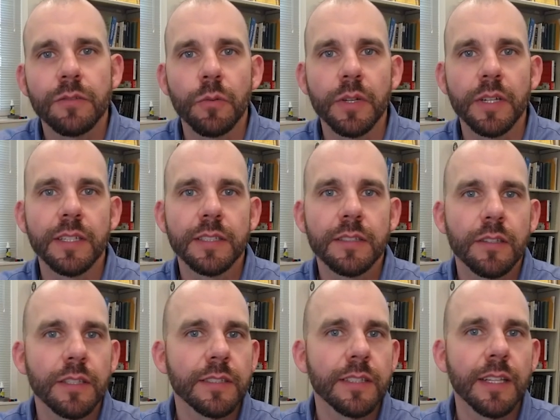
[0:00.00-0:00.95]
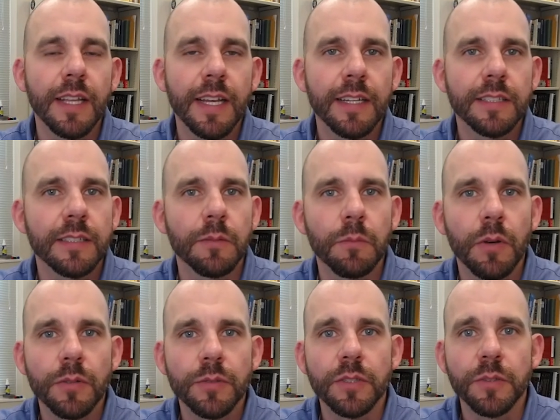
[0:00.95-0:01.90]
where we discuss the latest in
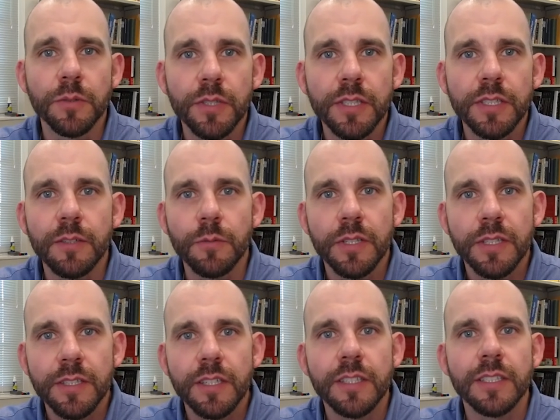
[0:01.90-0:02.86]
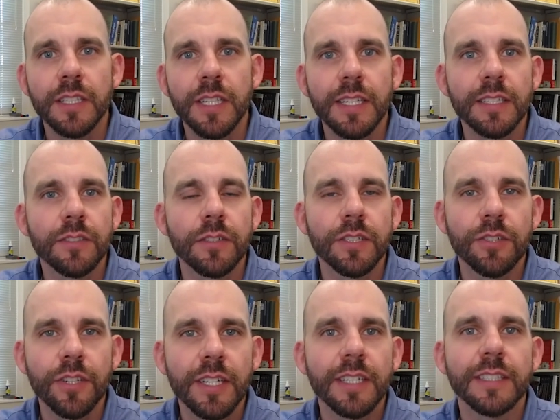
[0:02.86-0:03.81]
poultry nutrition research and industry
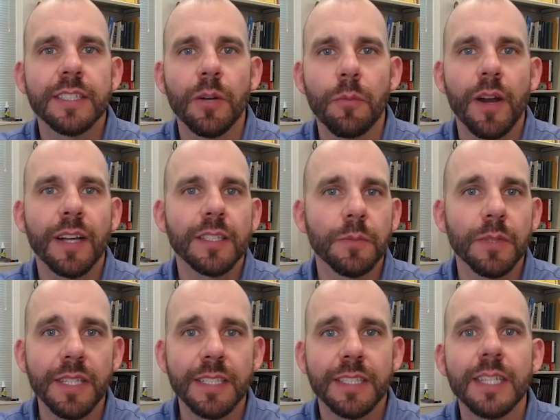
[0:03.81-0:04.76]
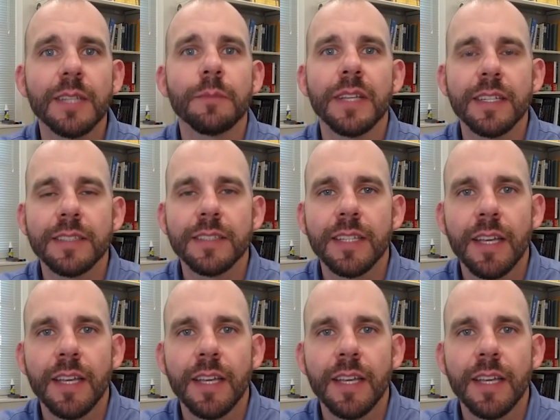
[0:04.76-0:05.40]
trends in approximately 10 minutes.